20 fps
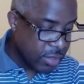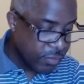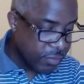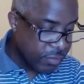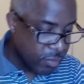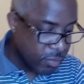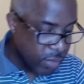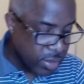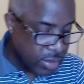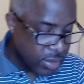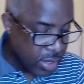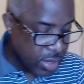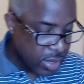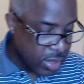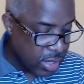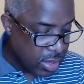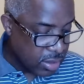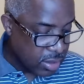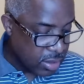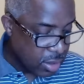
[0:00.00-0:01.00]
the resident
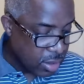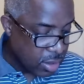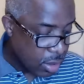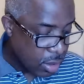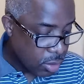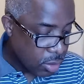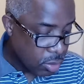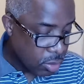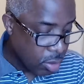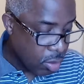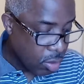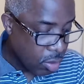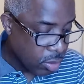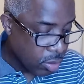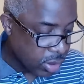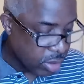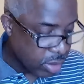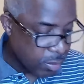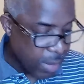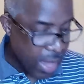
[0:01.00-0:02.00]
needs to go
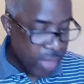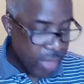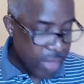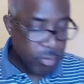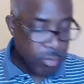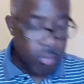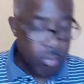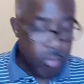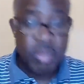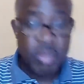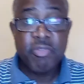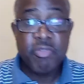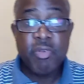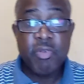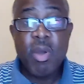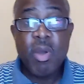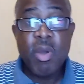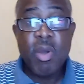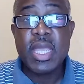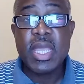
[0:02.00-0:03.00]
to the bathroom
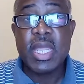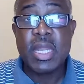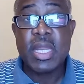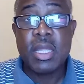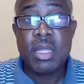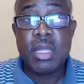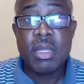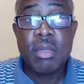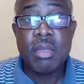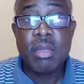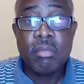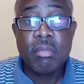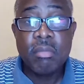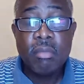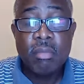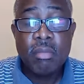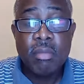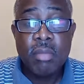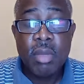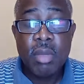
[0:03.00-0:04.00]
before eating.
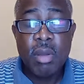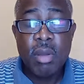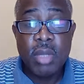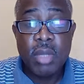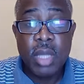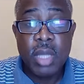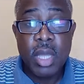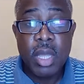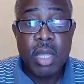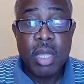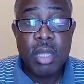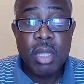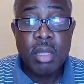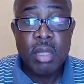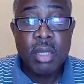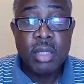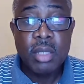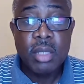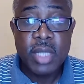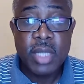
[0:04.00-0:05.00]
Okay?
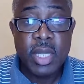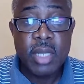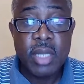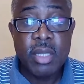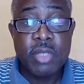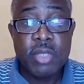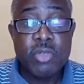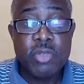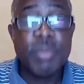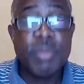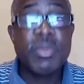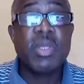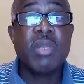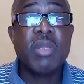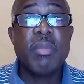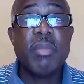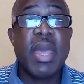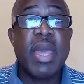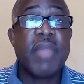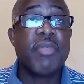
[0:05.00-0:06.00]
Taking a trip to the
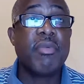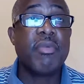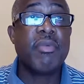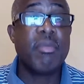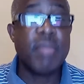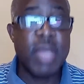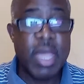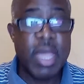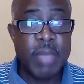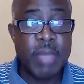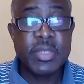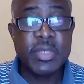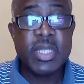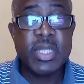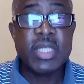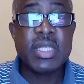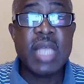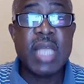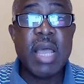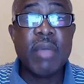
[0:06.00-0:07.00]
bathroom
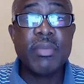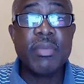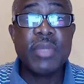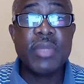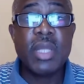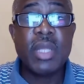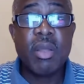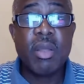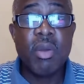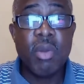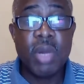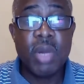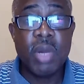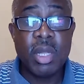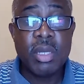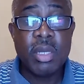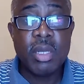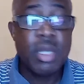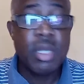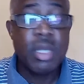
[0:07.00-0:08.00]
empties out the
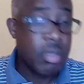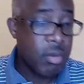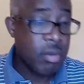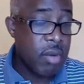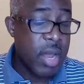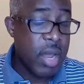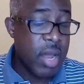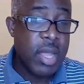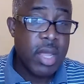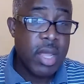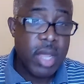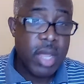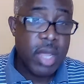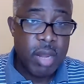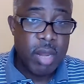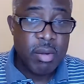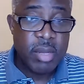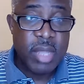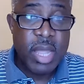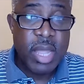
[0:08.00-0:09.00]
colon, right?
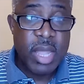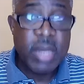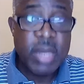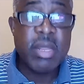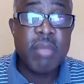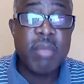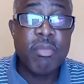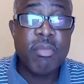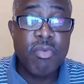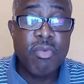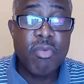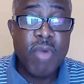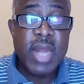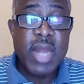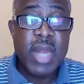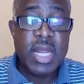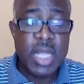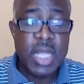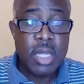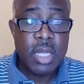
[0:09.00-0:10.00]
And get them
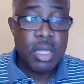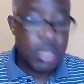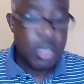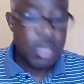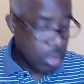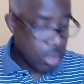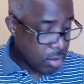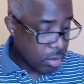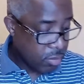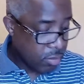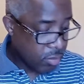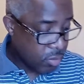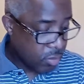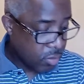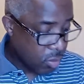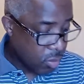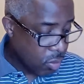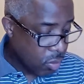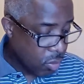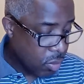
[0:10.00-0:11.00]
ready
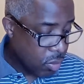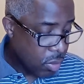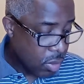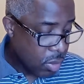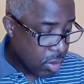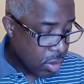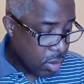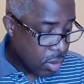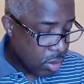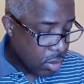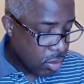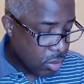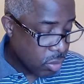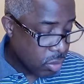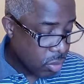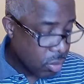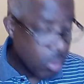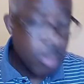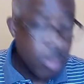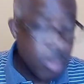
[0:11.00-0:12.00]
to
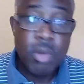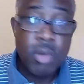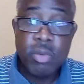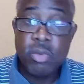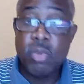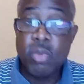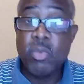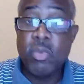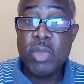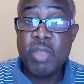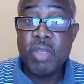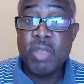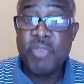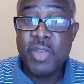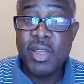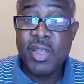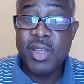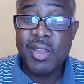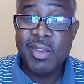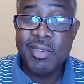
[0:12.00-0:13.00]

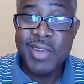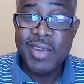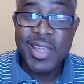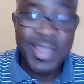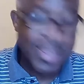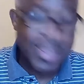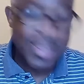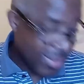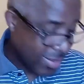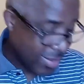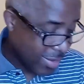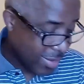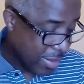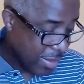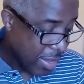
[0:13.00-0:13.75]
refill, right?